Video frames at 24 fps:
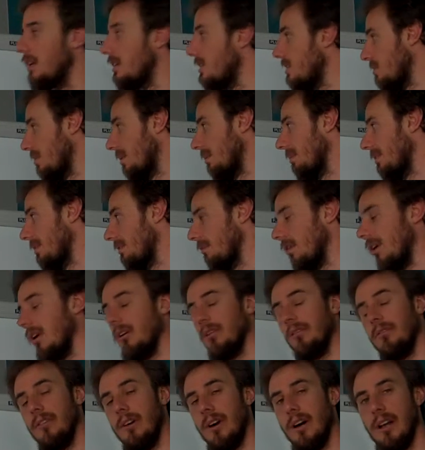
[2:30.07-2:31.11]
it's probably the
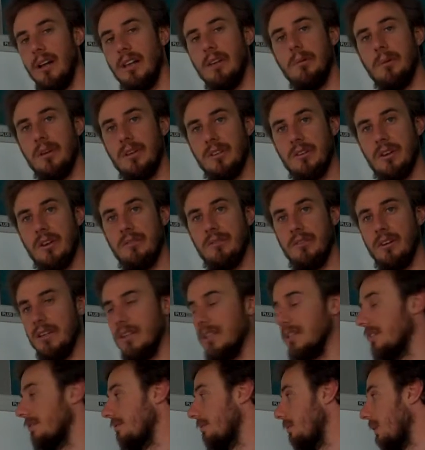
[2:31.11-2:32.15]
wrong file. You want to try and find
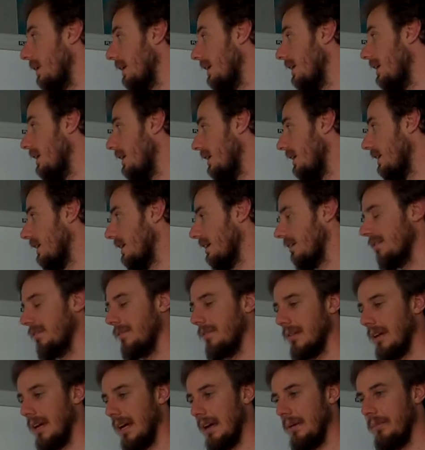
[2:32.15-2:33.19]
a different one. GIF